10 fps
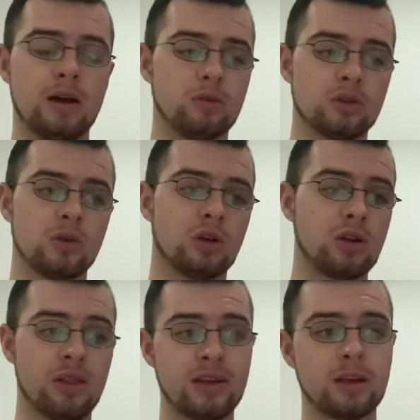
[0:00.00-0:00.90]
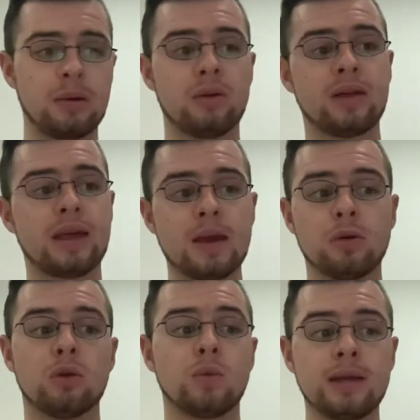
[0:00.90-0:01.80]
I've also got to think about the game
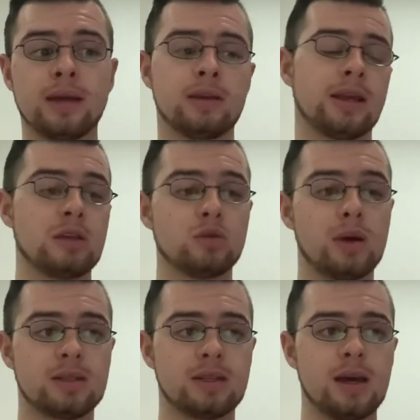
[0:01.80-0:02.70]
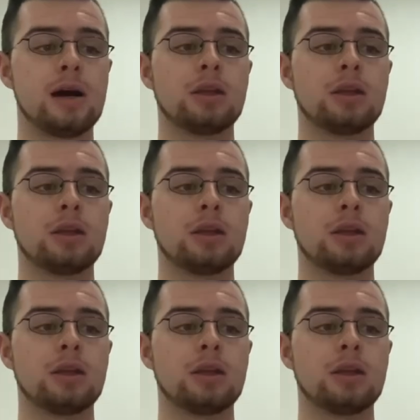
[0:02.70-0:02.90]
on the weekend against West Ham.